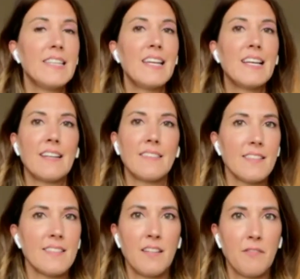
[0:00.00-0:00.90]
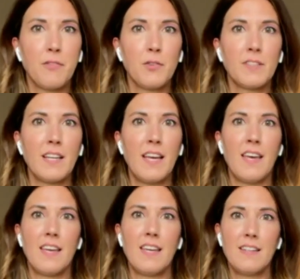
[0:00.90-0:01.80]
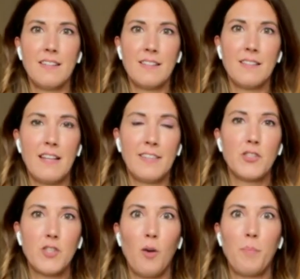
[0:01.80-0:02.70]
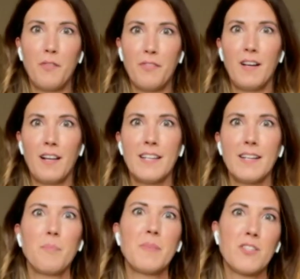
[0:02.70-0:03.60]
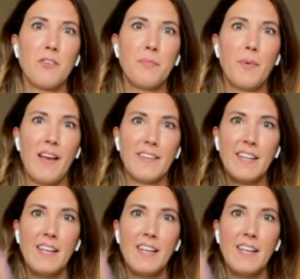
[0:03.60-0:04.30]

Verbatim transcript: delicatessen food uh, in at the top of a little piece of bread